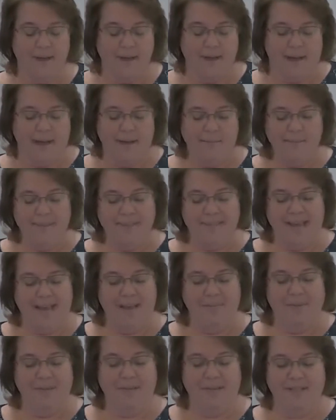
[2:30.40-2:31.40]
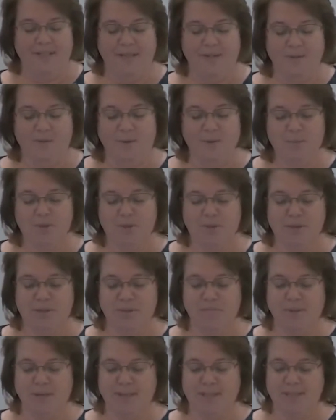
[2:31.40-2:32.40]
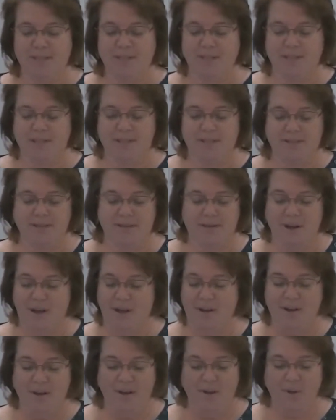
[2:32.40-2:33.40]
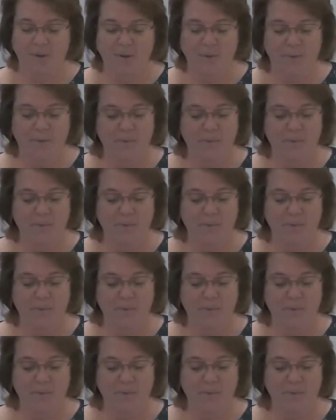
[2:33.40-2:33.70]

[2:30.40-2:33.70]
I'm sad because the scriptures and messages are not new,